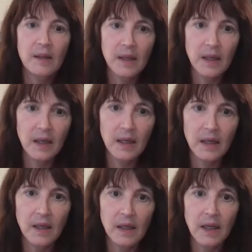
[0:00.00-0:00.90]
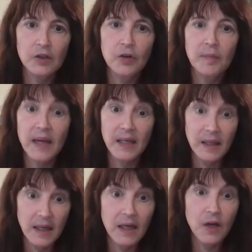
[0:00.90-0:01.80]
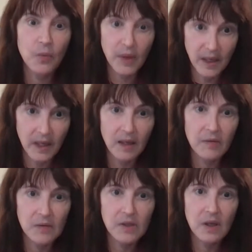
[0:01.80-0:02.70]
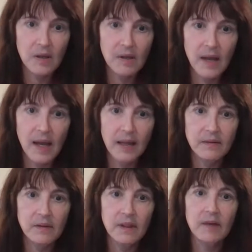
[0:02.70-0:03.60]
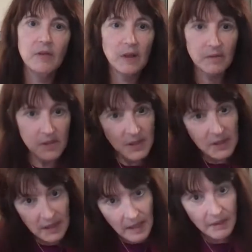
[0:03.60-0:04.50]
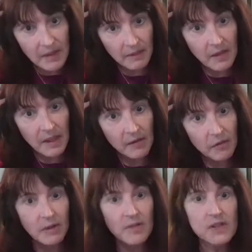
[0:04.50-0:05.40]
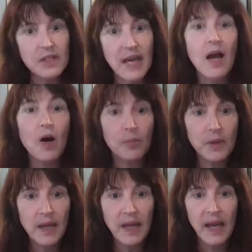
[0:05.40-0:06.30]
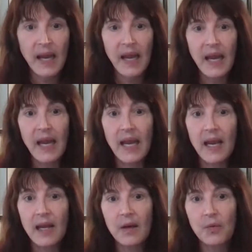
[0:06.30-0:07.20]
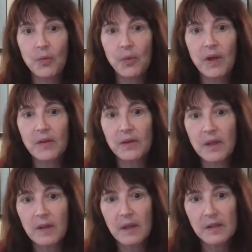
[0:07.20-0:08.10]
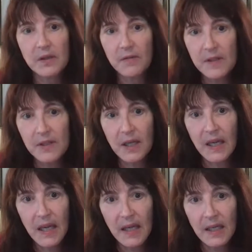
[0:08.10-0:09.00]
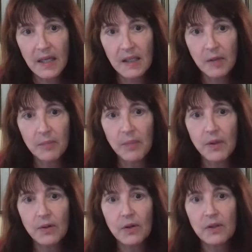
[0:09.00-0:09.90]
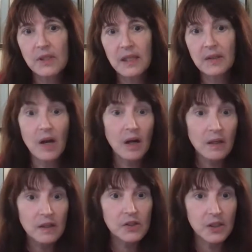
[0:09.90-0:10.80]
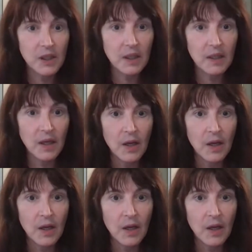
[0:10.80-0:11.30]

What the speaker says: the electromagnetic waves at the level of the scalp. And with sophisticated computer technology,